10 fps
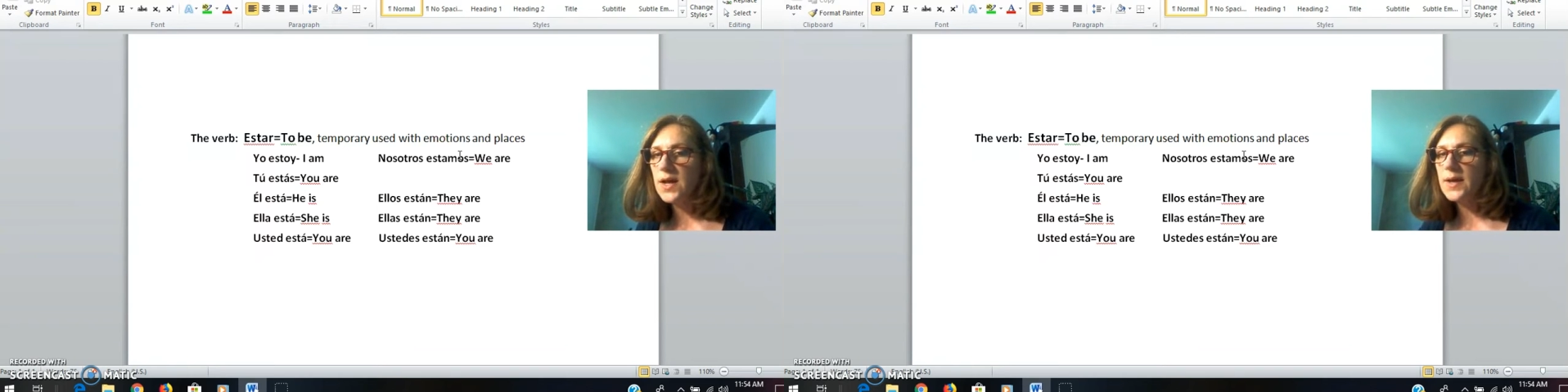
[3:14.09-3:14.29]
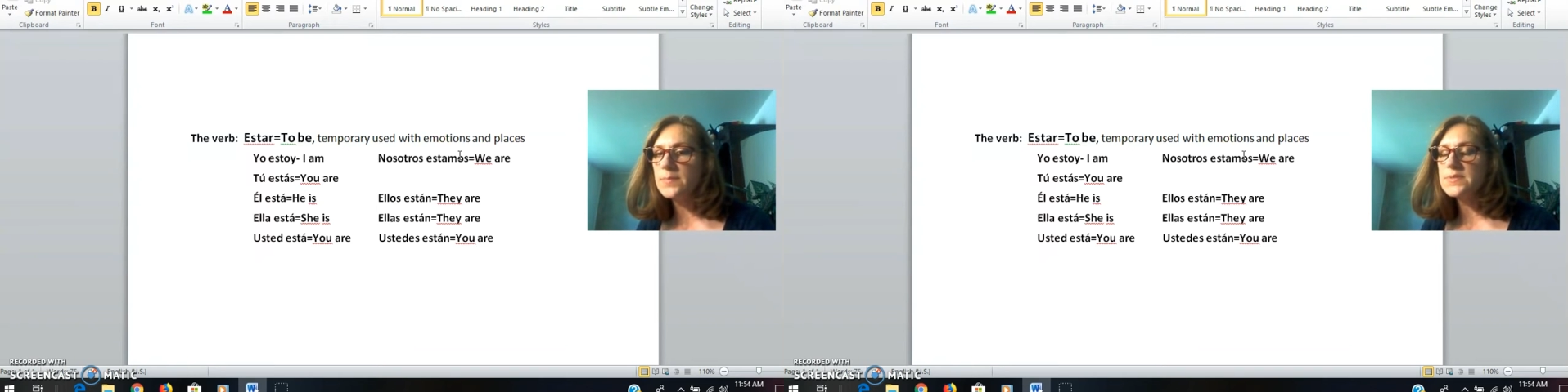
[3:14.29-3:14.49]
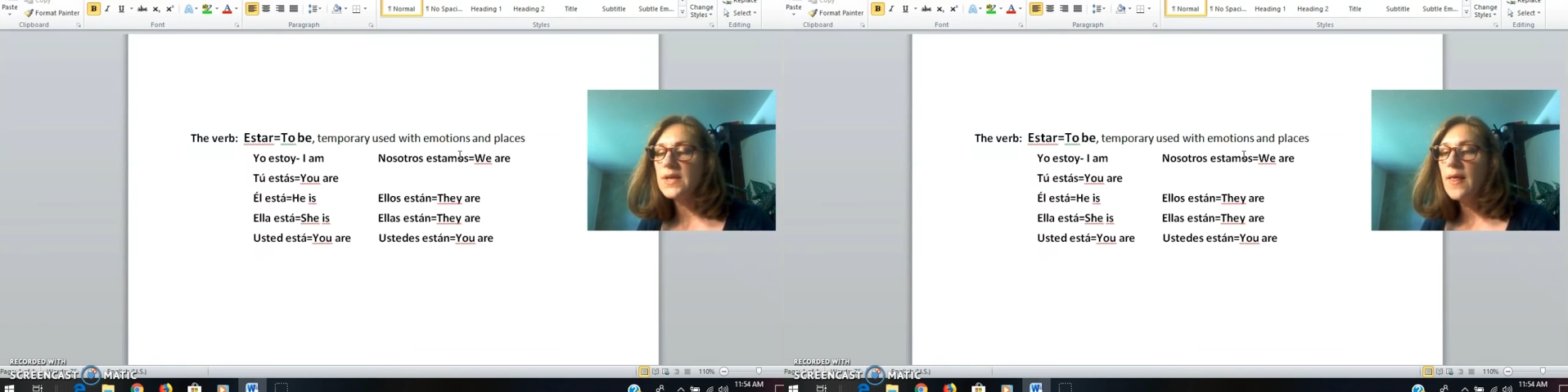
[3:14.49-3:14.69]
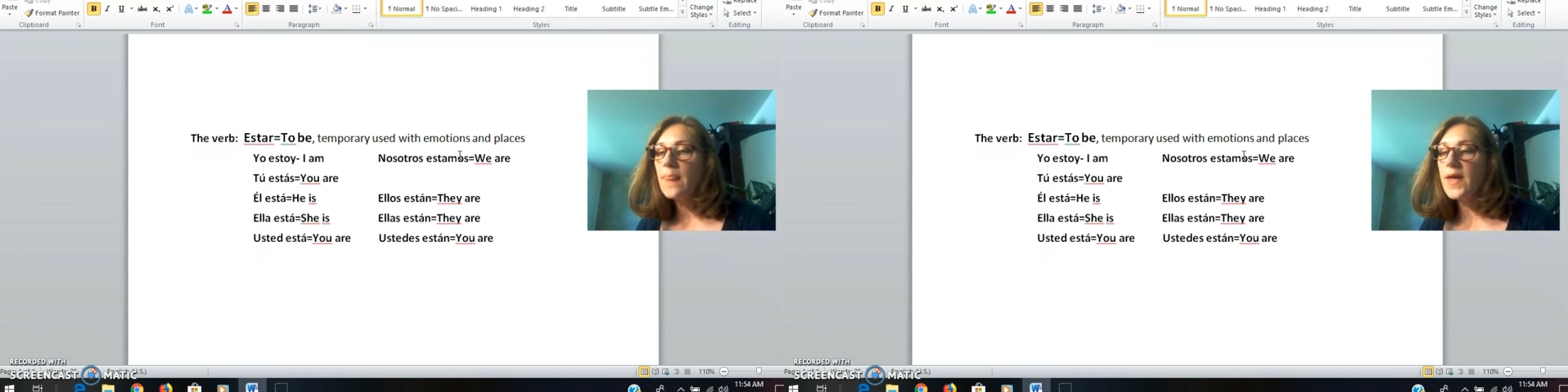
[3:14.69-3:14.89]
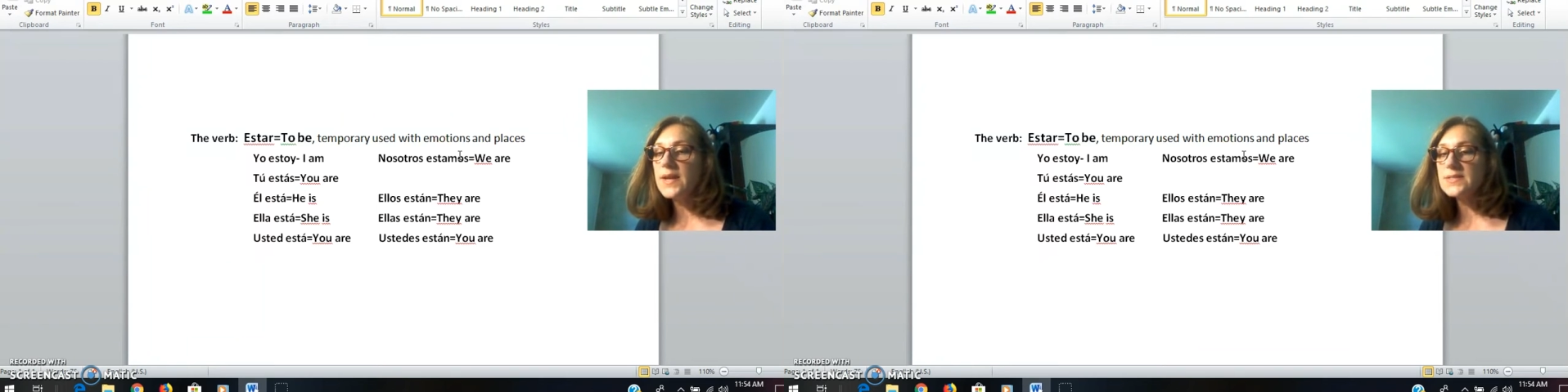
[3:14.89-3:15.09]
times
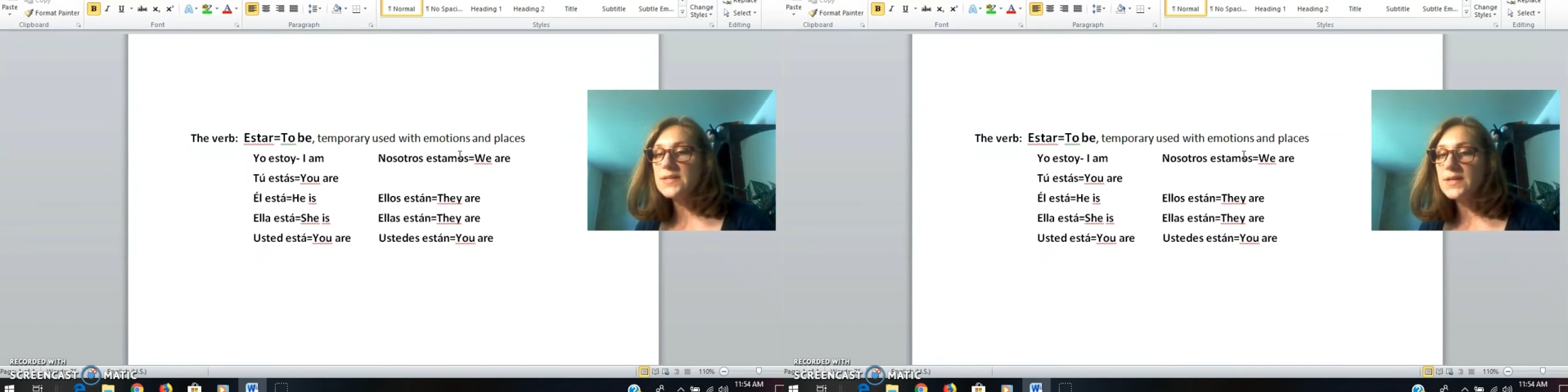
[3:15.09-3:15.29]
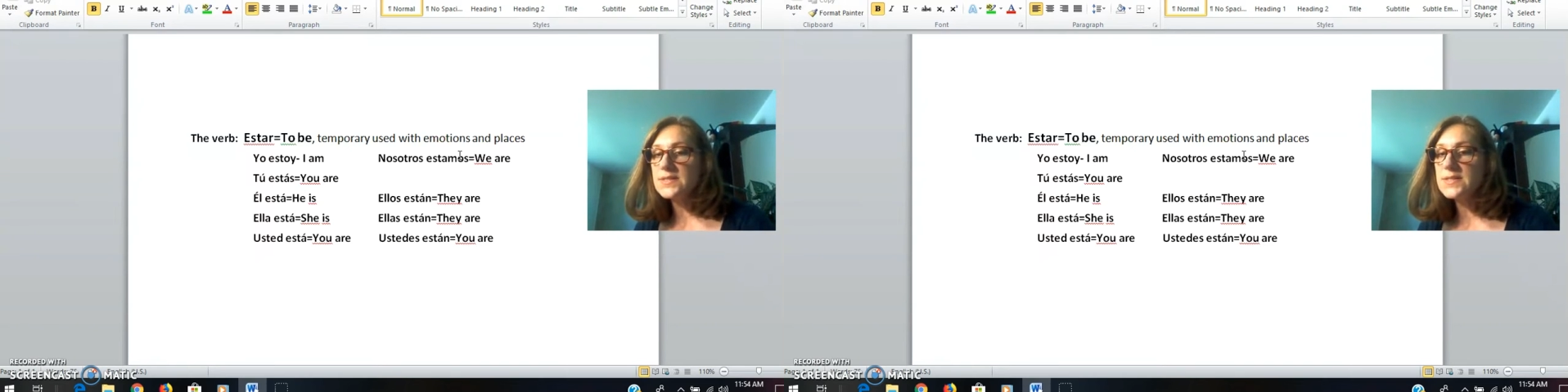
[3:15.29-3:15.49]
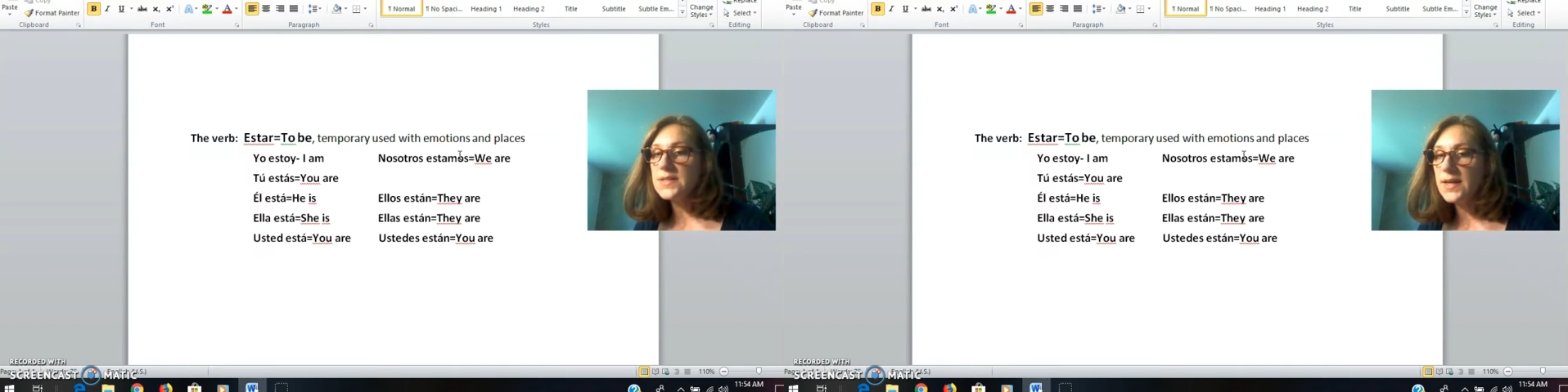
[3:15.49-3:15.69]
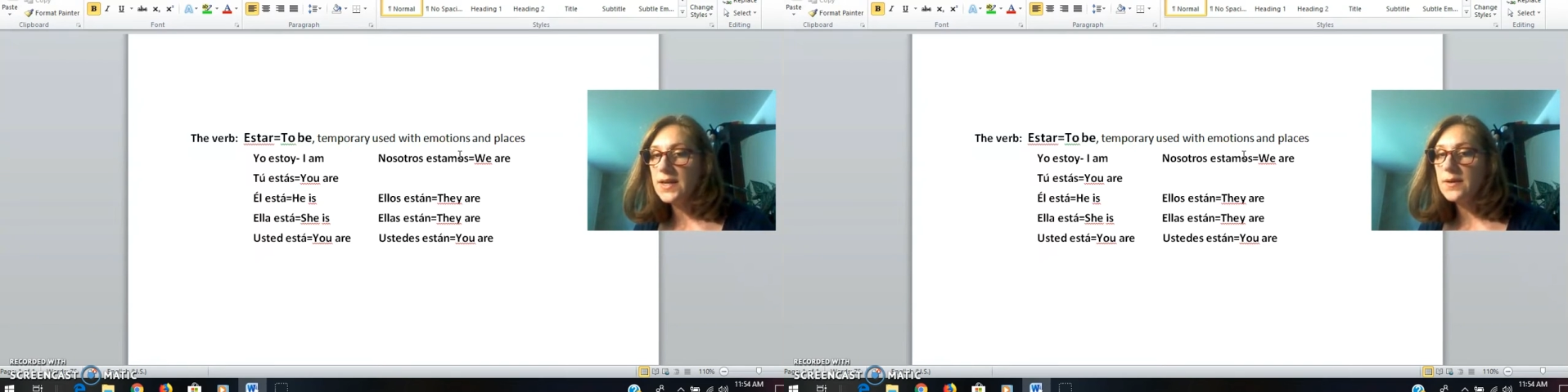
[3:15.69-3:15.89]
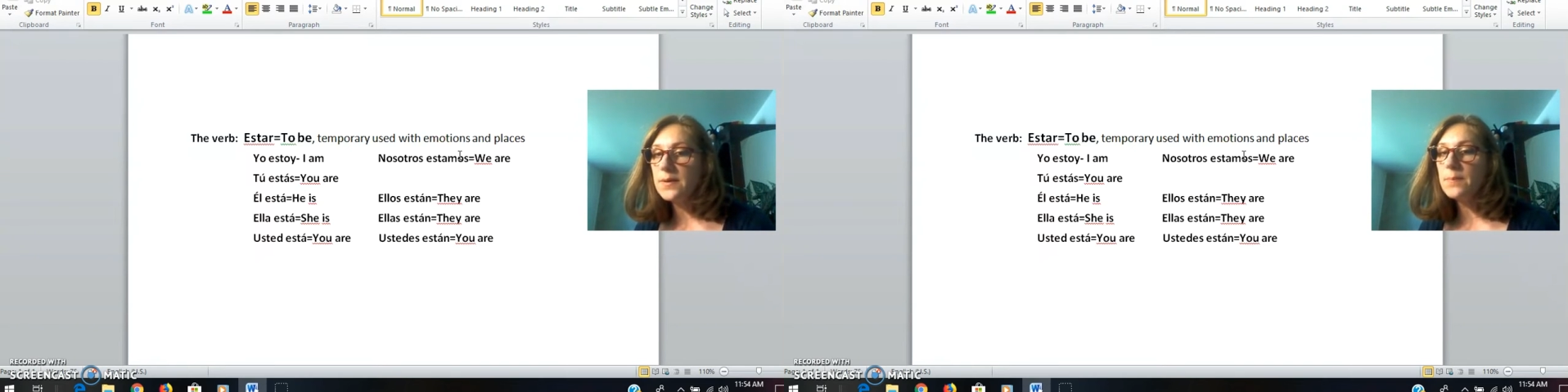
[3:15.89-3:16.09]
that it does
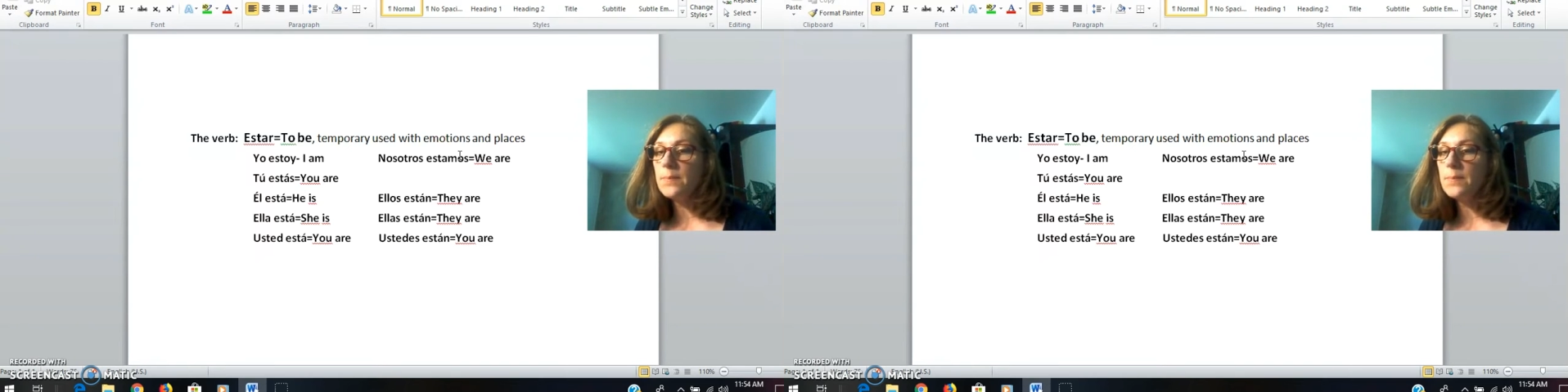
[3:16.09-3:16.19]
take